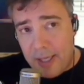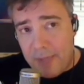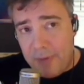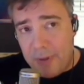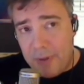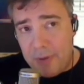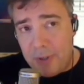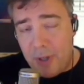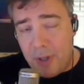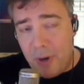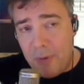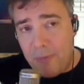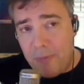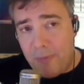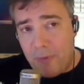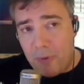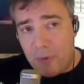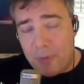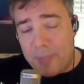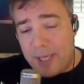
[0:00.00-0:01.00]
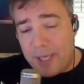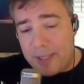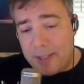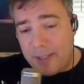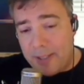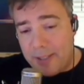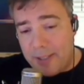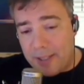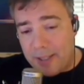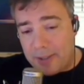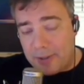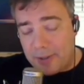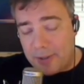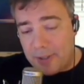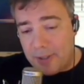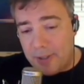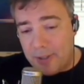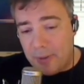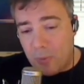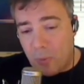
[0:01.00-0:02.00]
if you don't format the
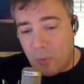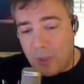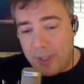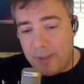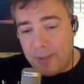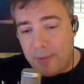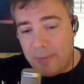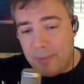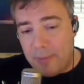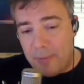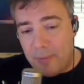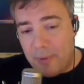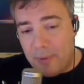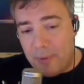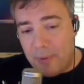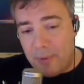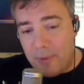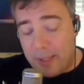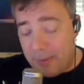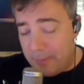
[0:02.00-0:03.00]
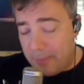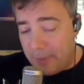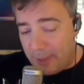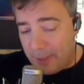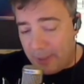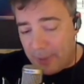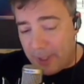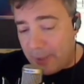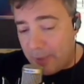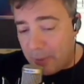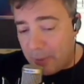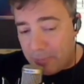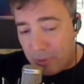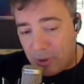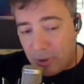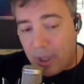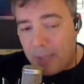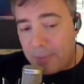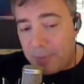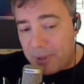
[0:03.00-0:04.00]
disk, what? And by the way, it will
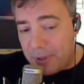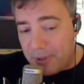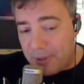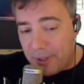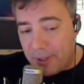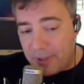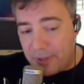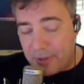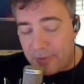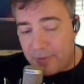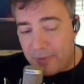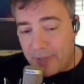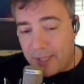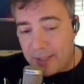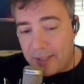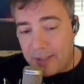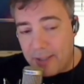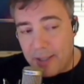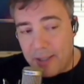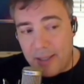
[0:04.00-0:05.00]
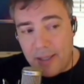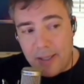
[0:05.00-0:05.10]
prompt you to this effect.